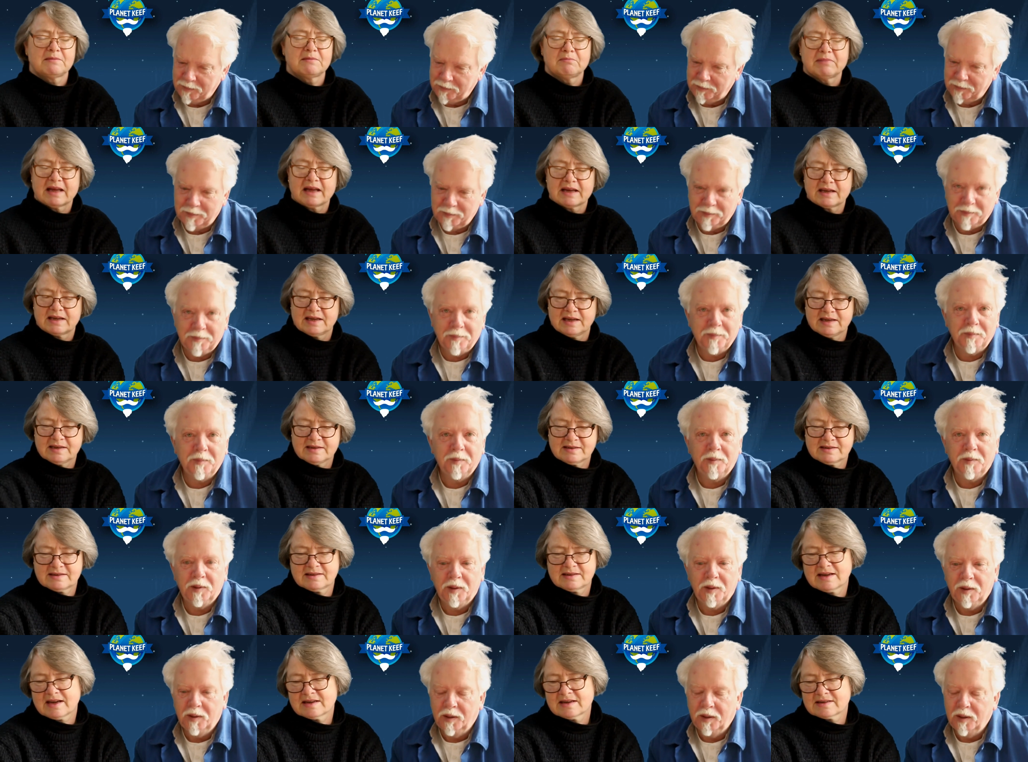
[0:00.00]
Speaker 1: in blankets,
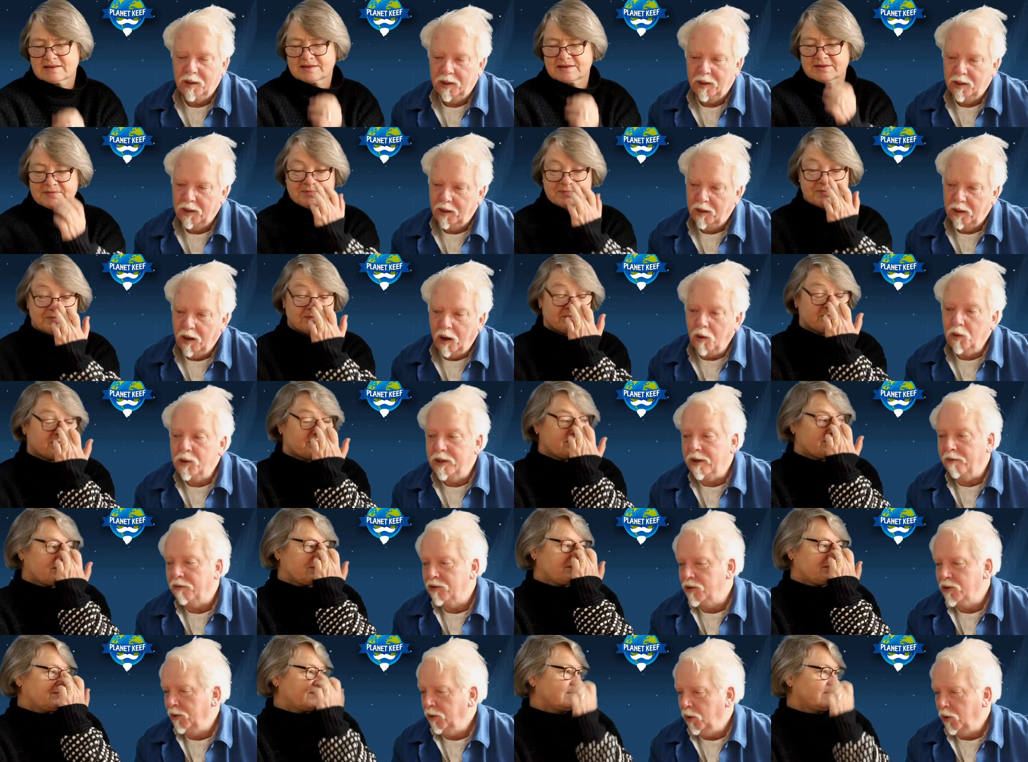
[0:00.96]
yes.
Speaker 2: Oh,
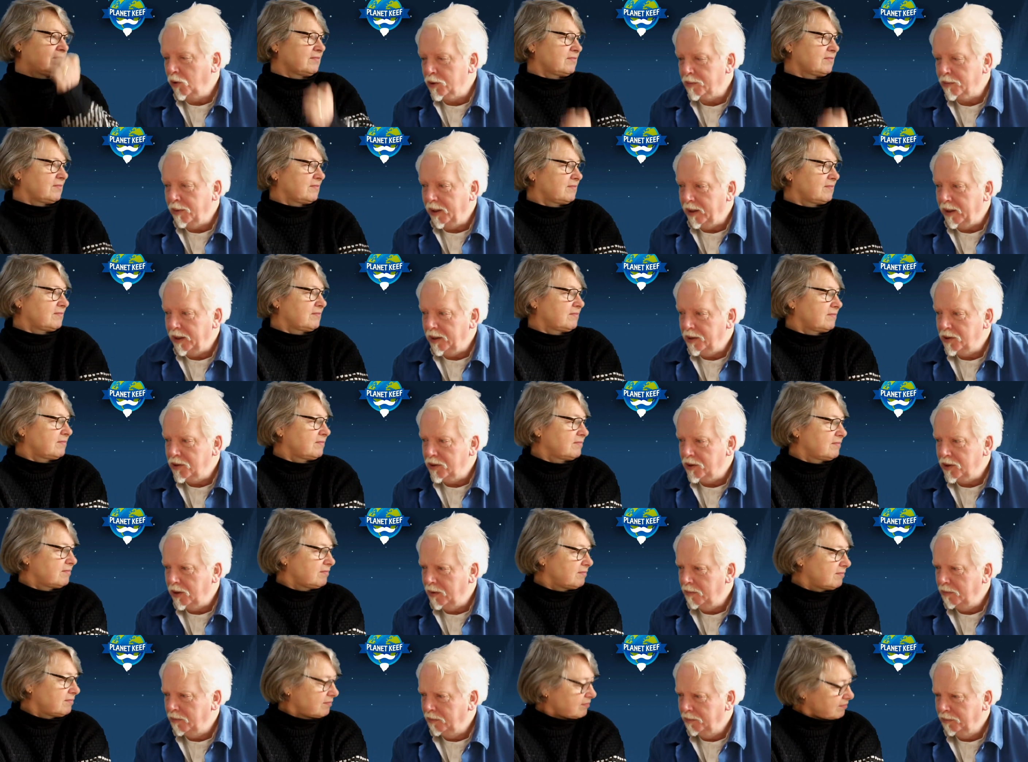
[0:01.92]
devil's on horseback is
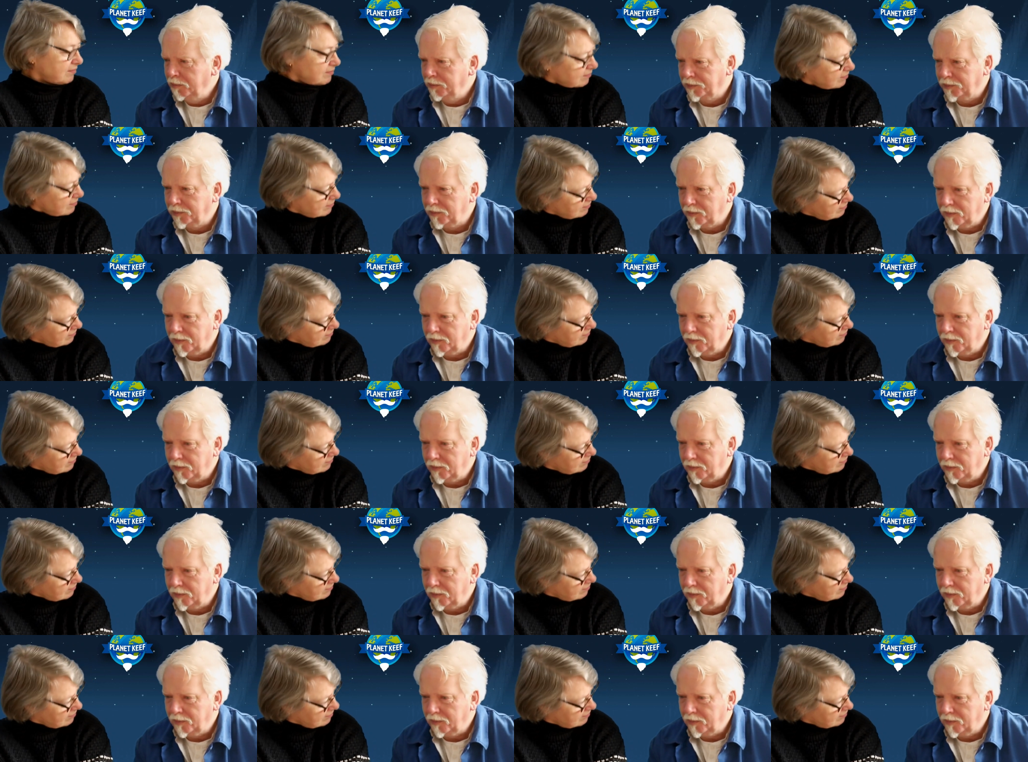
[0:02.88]
Number